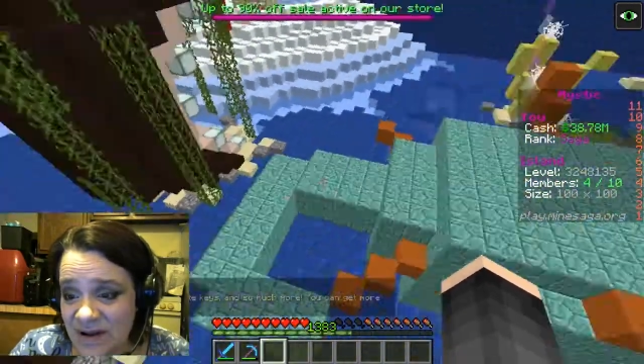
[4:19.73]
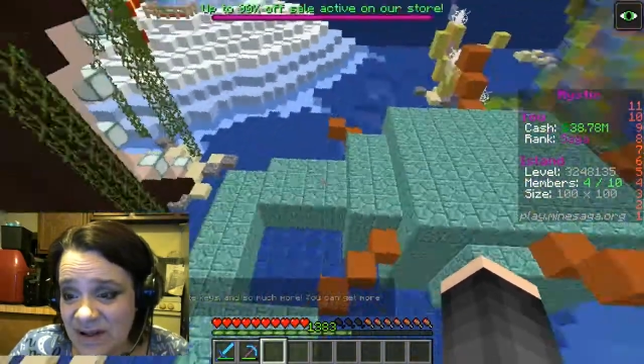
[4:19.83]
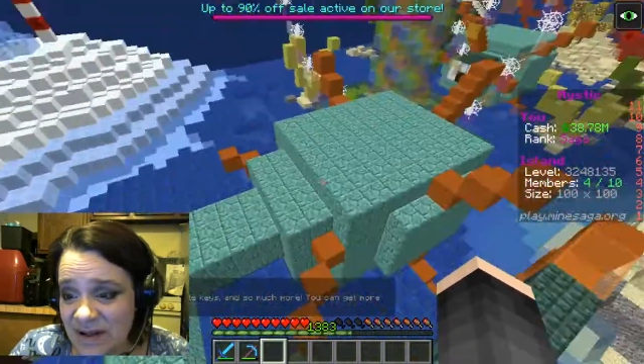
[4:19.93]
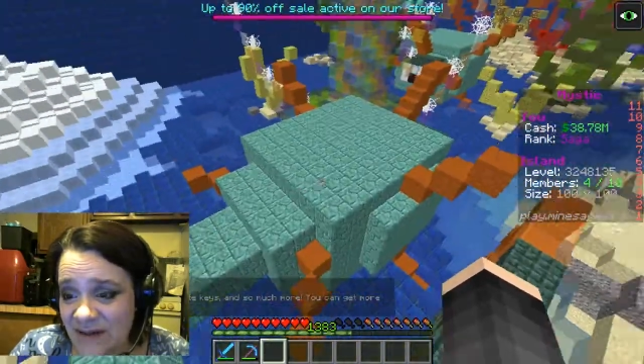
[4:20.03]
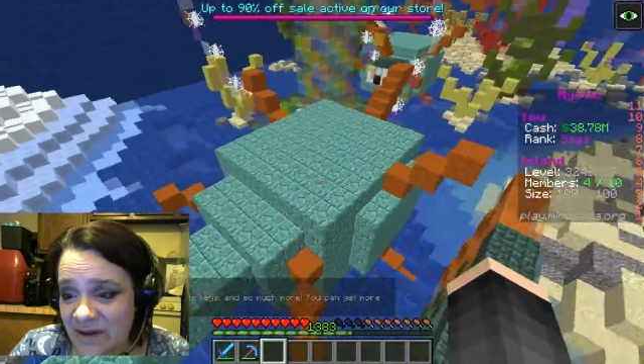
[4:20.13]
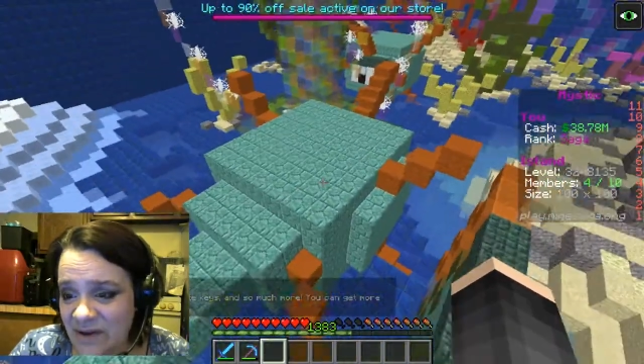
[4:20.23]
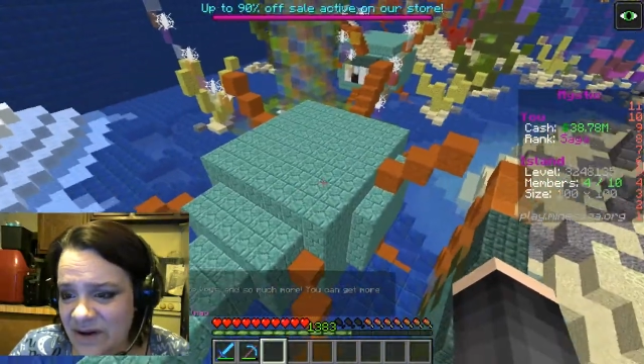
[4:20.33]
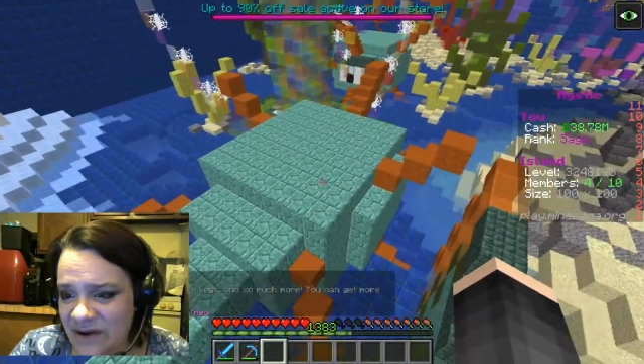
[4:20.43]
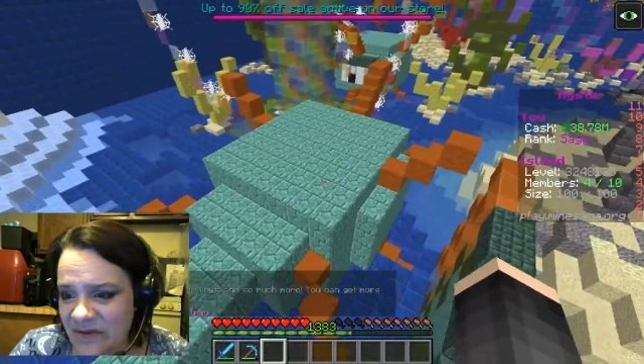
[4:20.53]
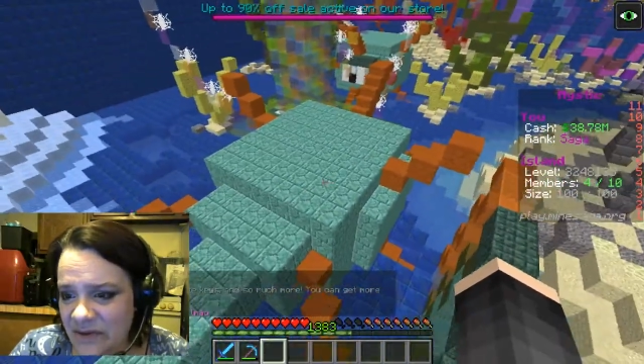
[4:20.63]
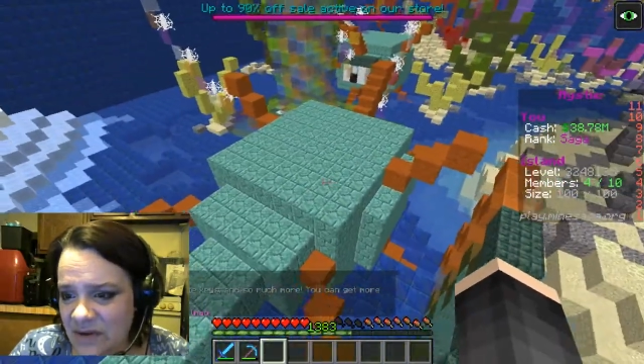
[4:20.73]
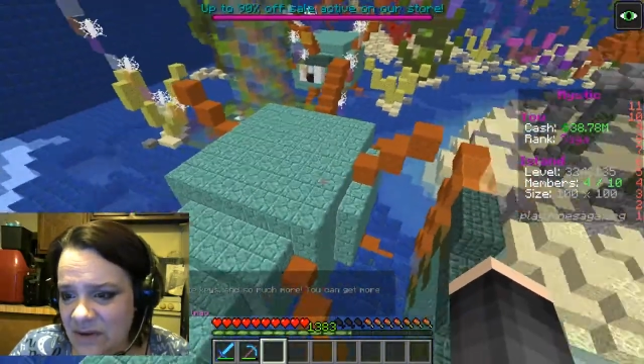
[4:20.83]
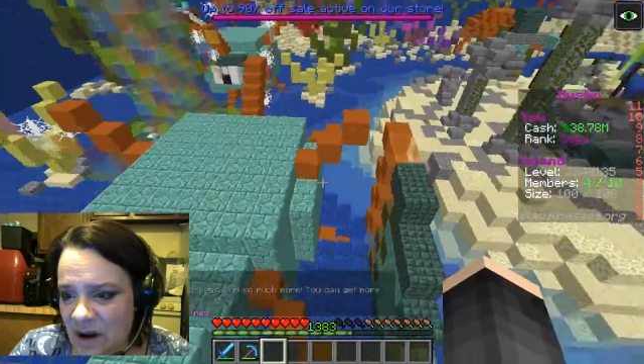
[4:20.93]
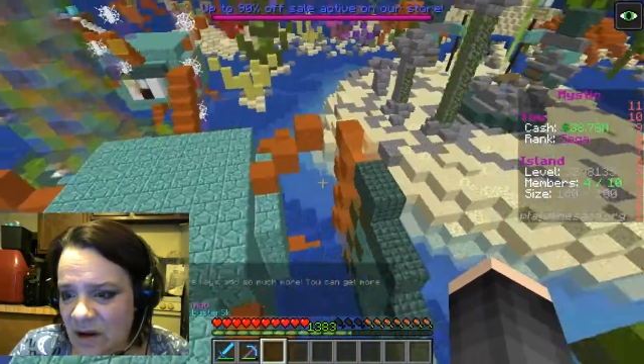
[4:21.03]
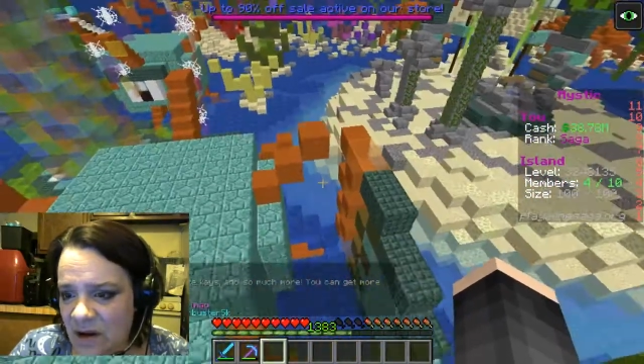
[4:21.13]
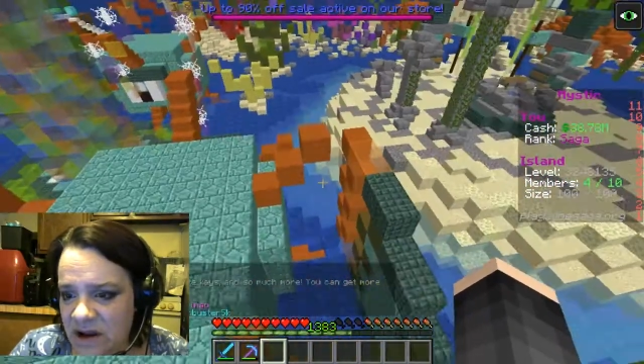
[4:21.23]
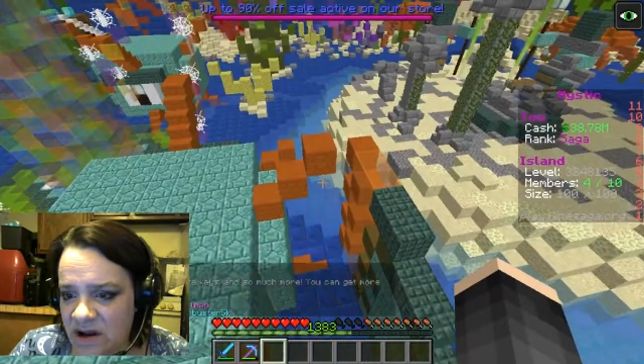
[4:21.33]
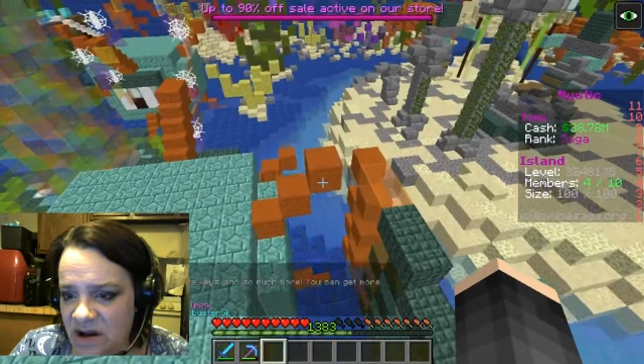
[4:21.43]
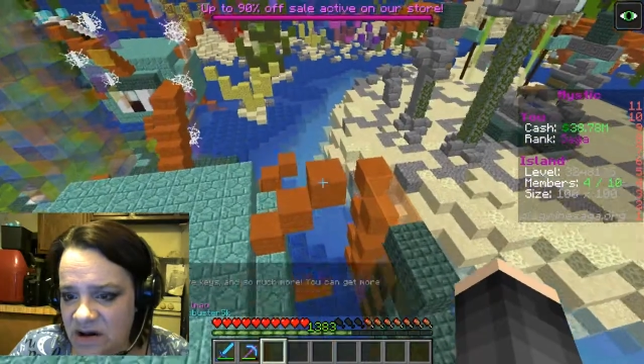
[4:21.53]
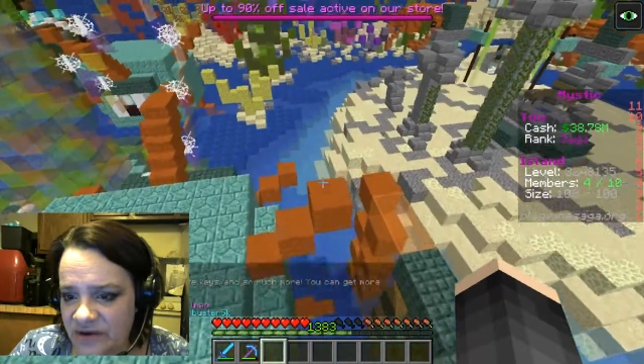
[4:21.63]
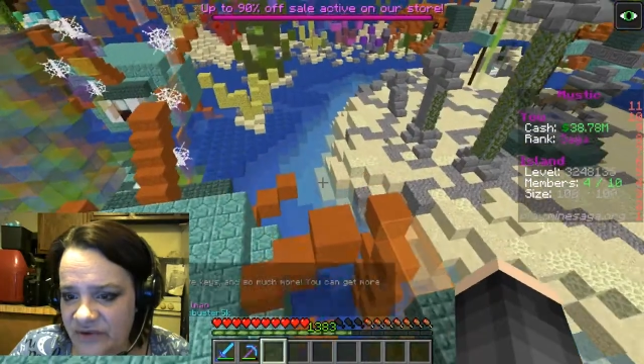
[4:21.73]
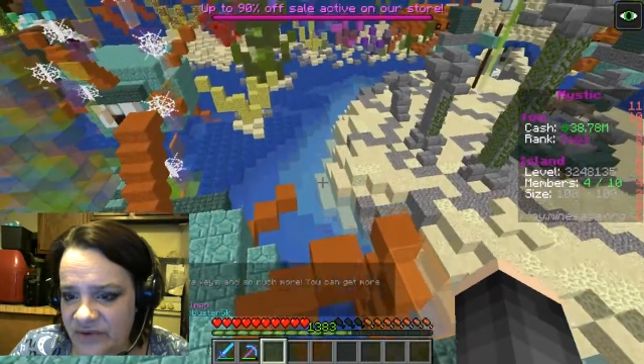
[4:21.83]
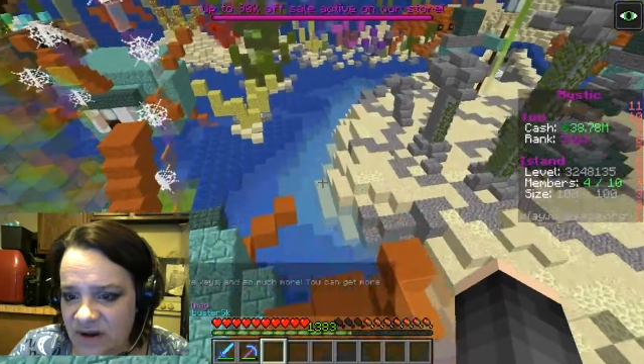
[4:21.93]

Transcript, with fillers: I love it. What is, oh my gosh.